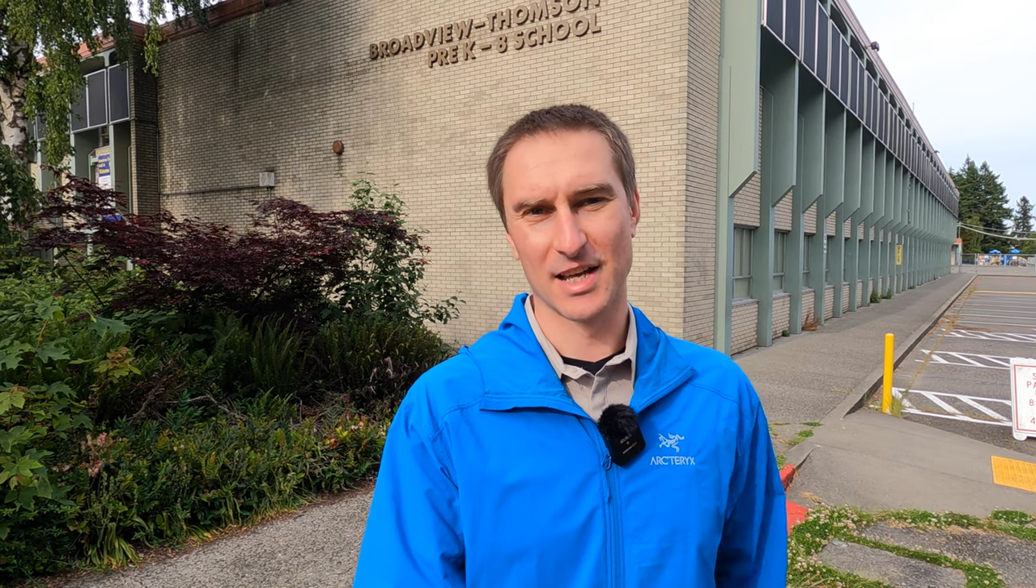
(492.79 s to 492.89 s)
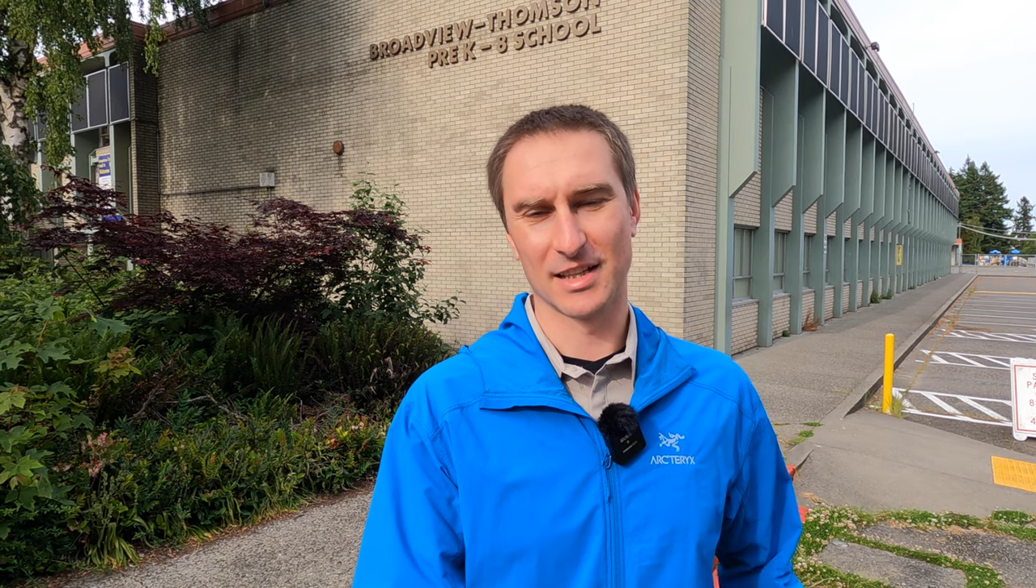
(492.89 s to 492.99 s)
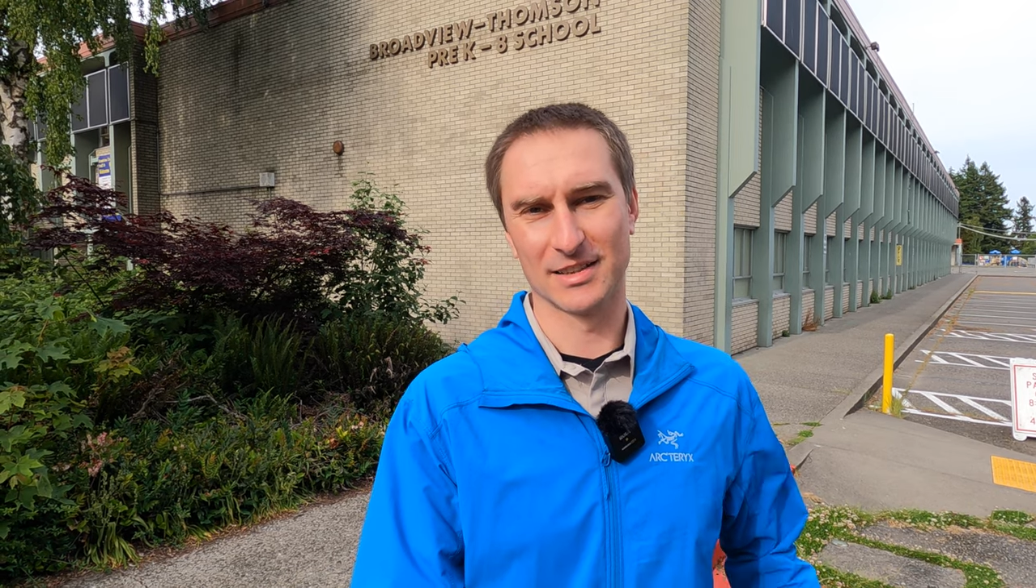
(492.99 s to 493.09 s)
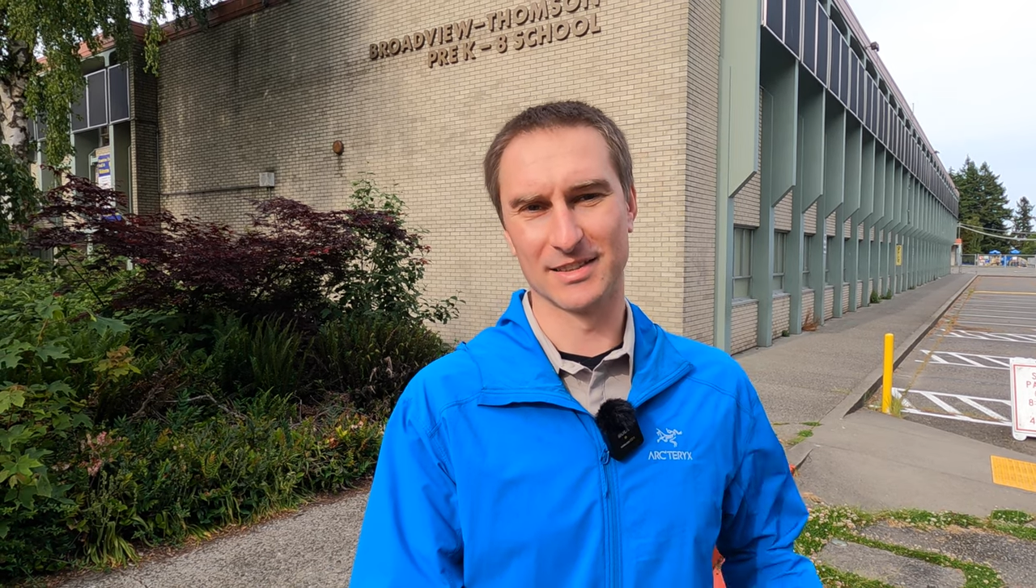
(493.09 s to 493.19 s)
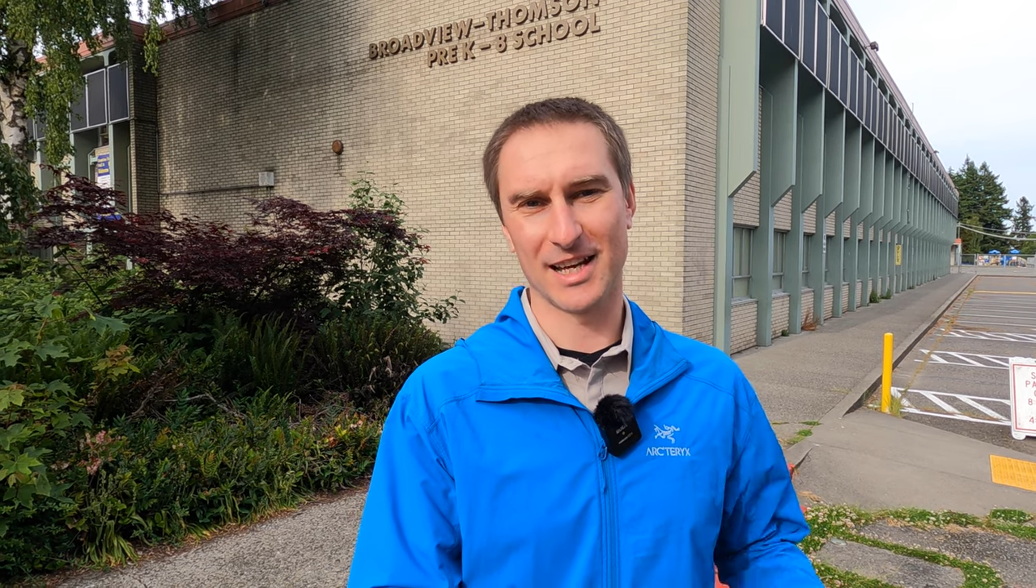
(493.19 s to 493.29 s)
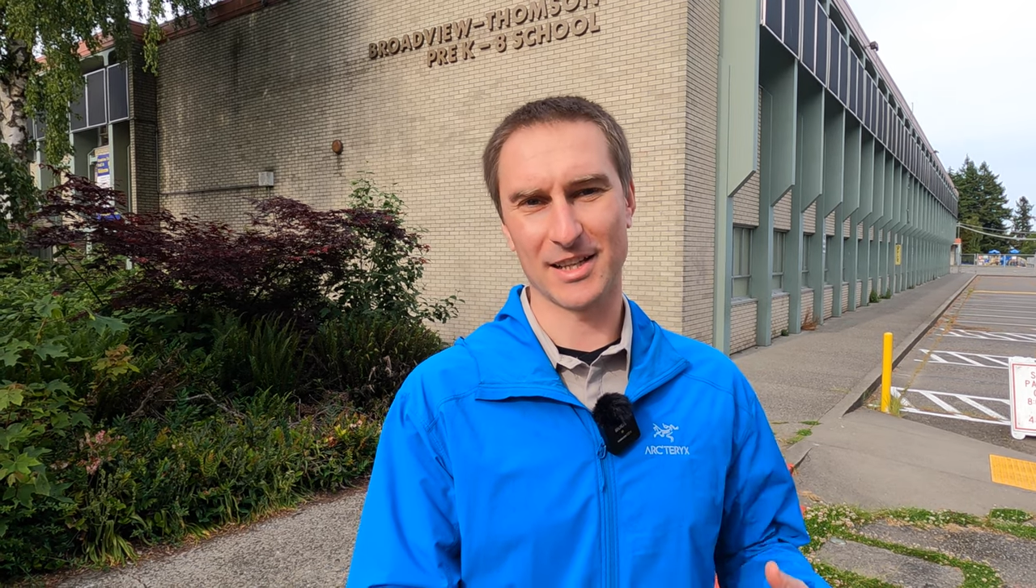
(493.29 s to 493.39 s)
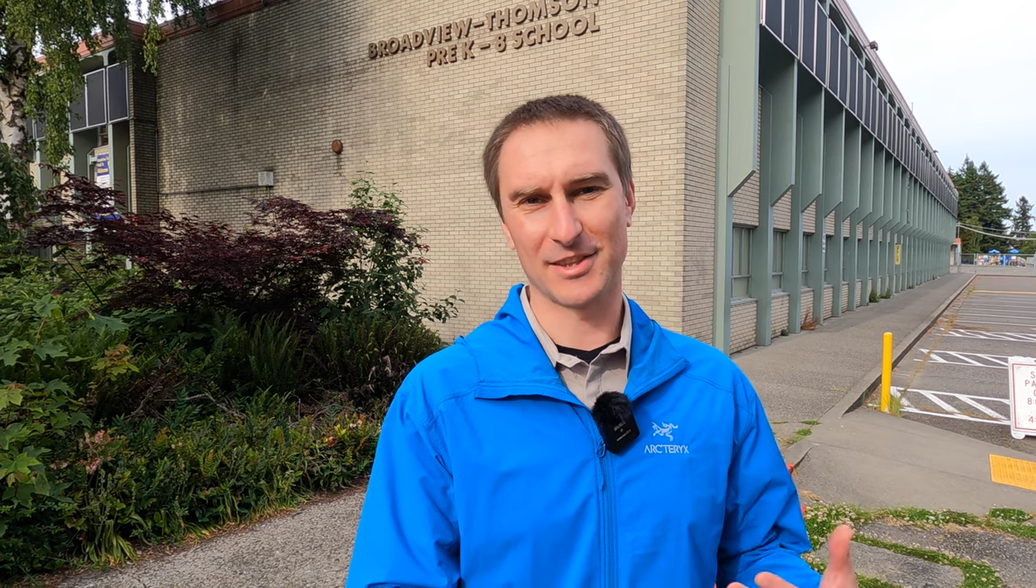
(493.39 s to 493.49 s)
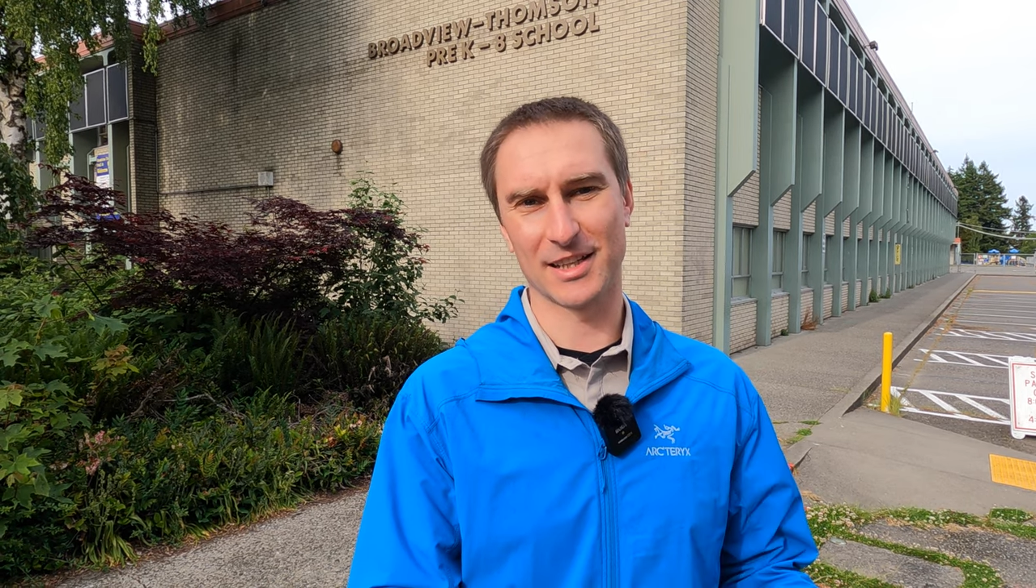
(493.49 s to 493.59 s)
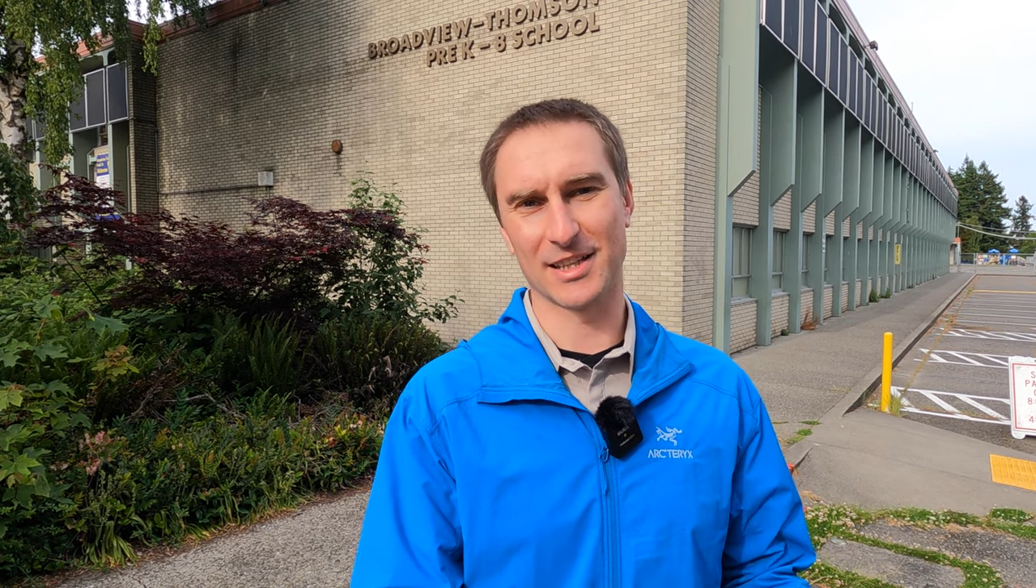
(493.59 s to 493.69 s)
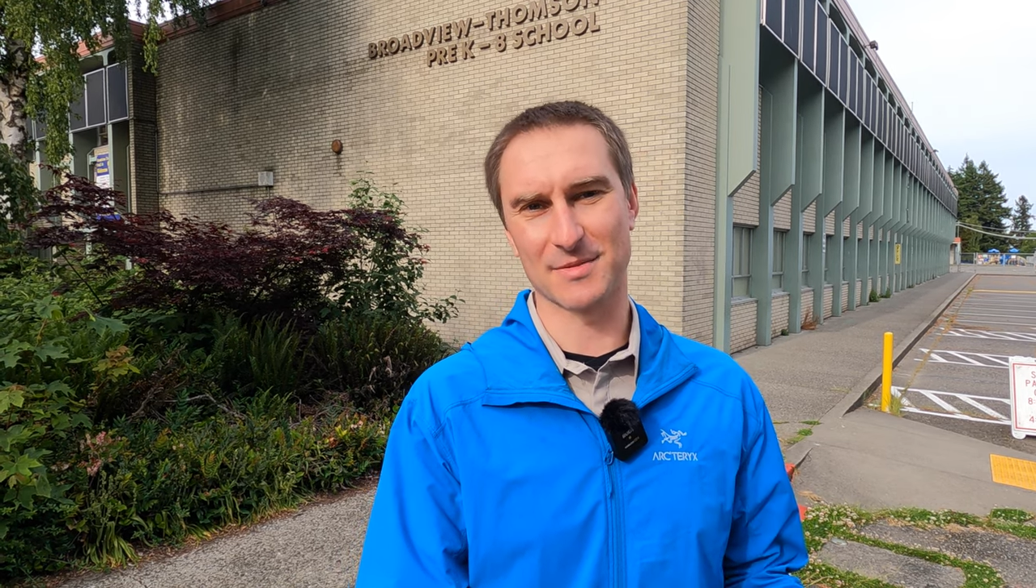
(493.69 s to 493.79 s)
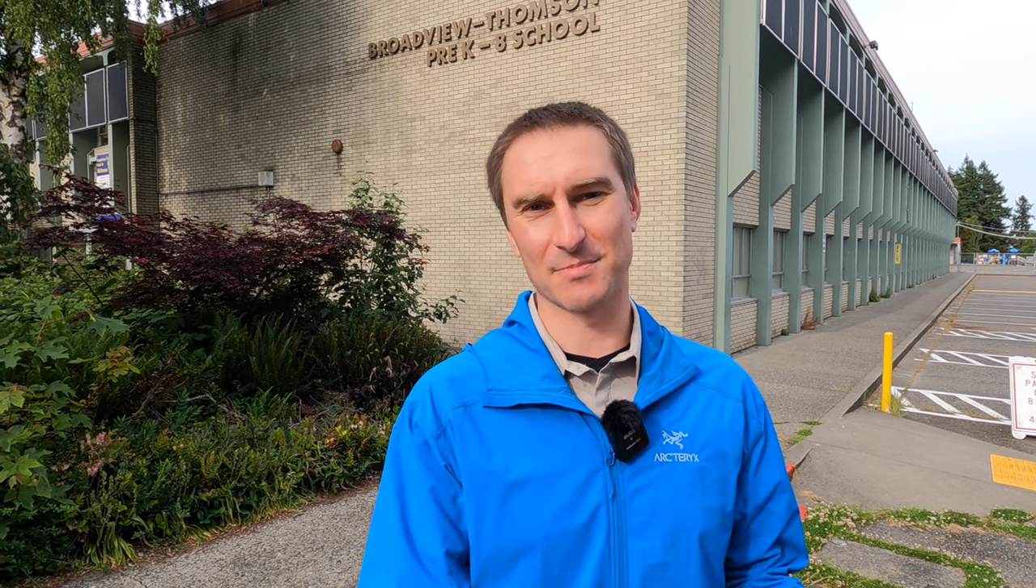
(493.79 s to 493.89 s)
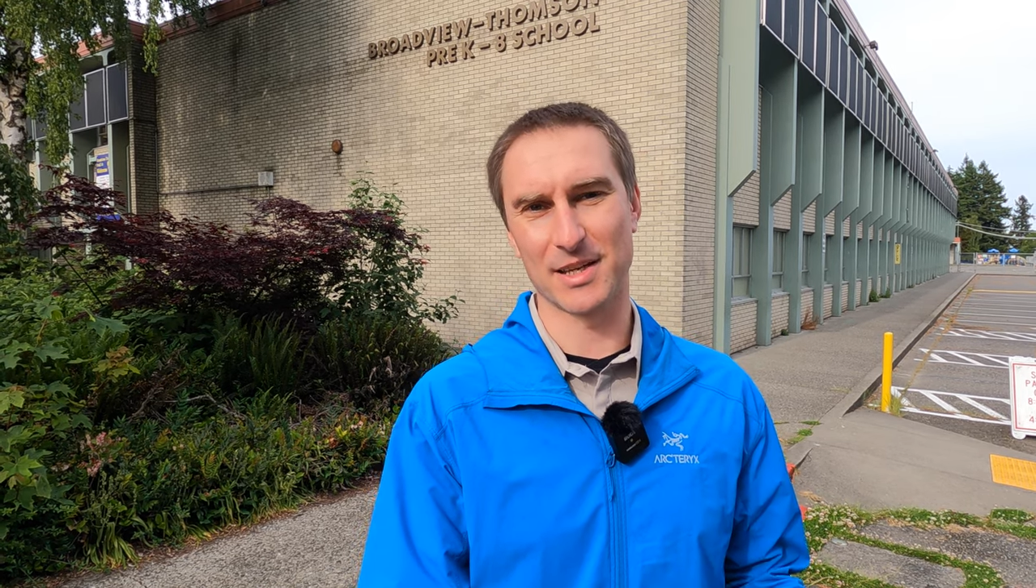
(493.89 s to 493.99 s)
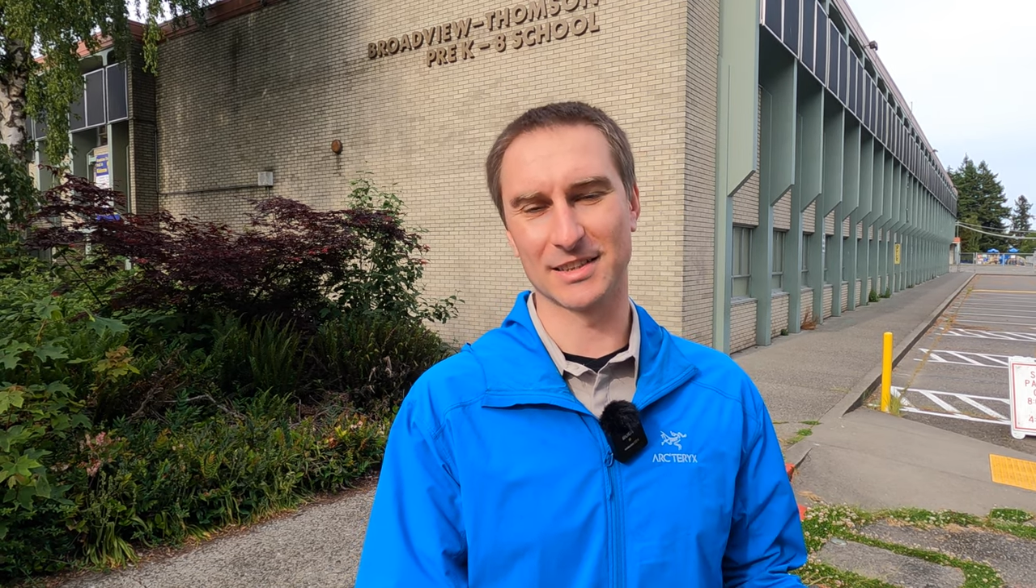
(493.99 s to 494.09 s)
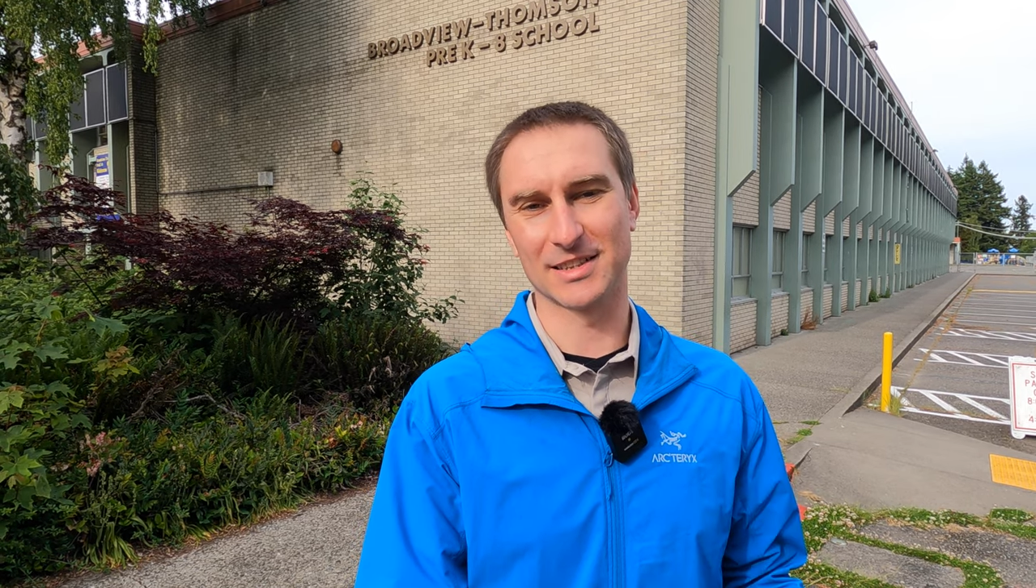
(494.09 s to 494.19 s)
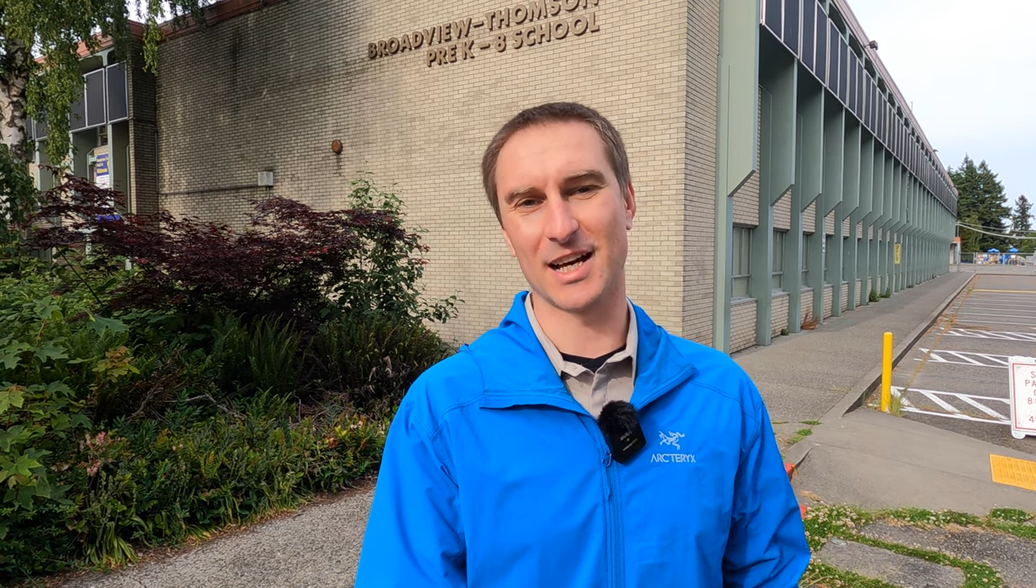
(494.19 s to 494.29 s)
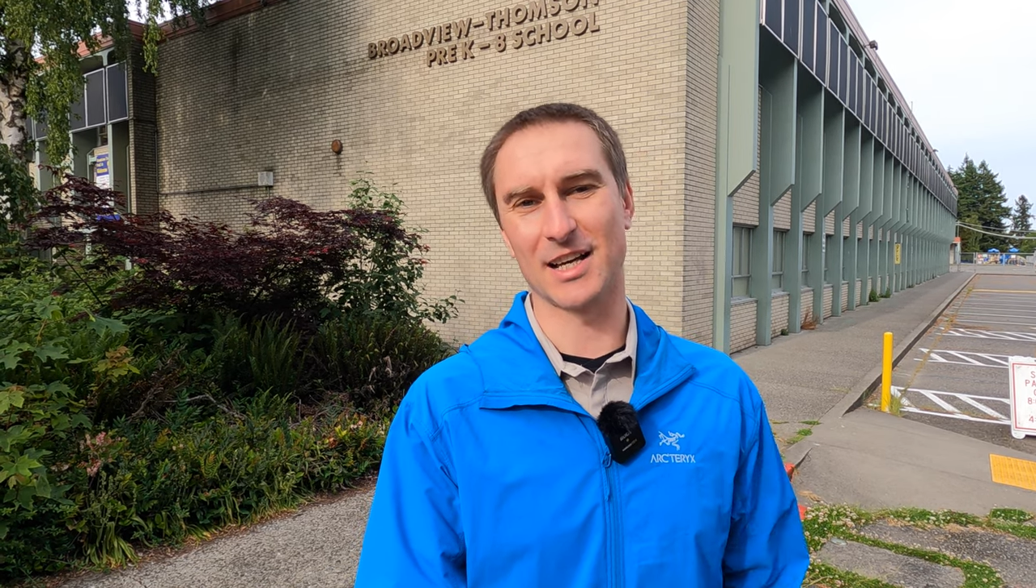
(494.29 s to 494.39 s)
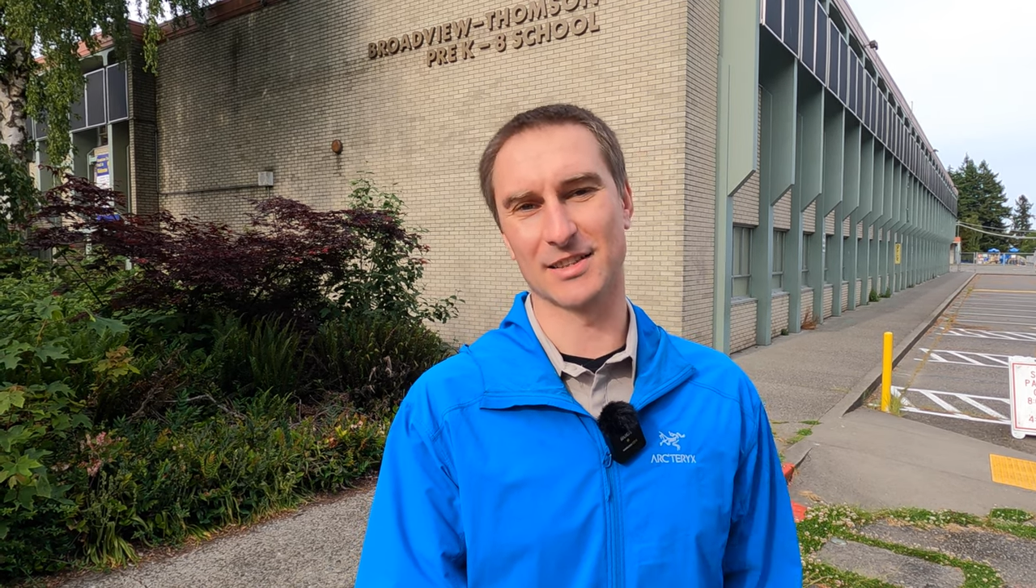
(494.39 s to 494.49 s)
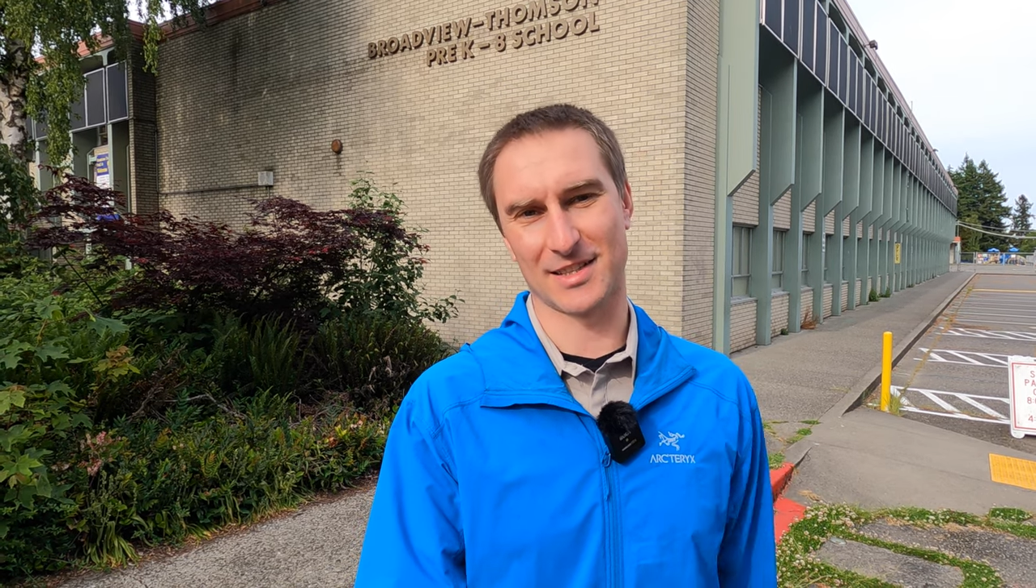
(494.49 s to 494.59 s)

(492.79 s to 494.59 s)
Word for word: nothing is being done